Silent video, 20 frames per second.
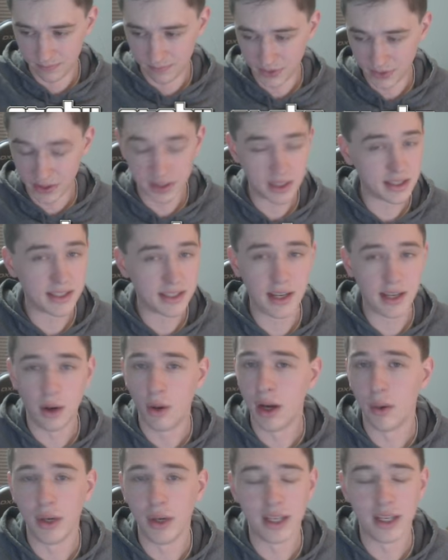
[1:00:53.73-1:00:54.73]
There's just no
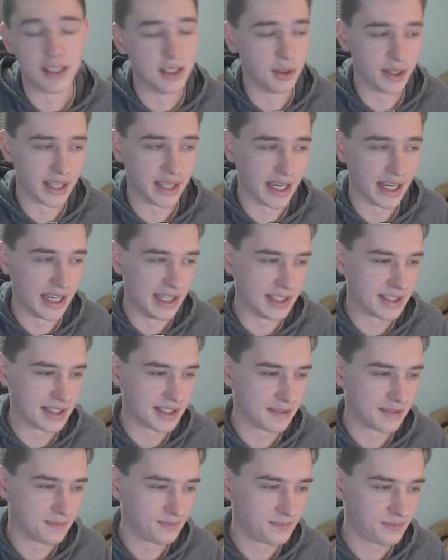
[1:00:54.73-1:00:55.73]
way we can do it,
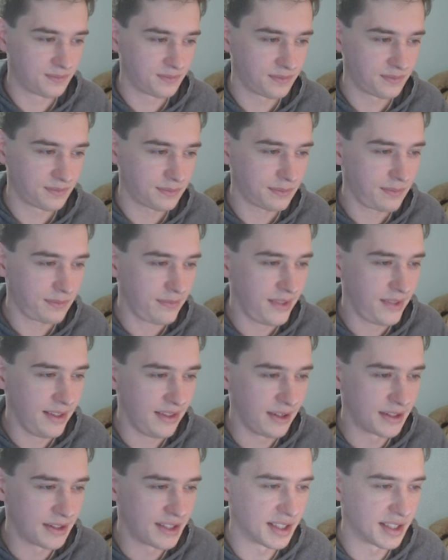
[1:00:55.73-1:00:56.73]
guys.
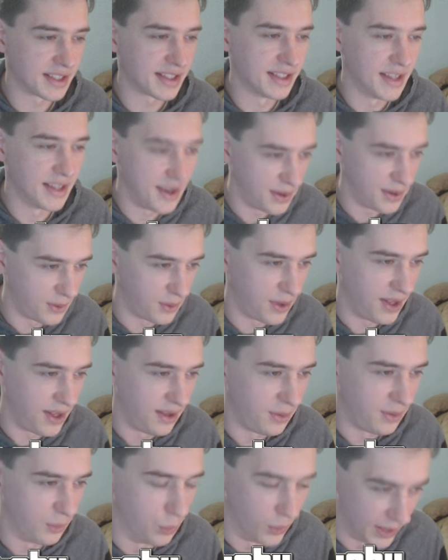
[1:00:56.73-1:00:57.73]
There's just no
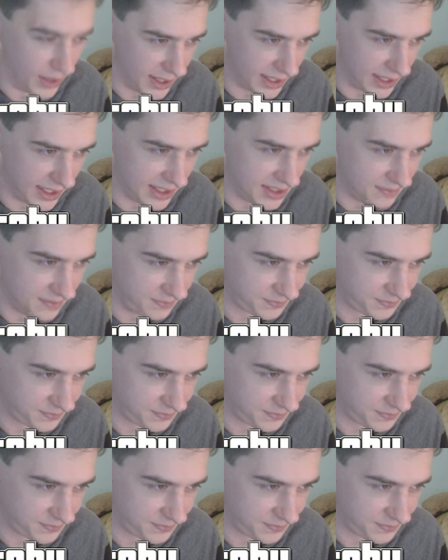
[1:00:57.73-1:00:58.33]
way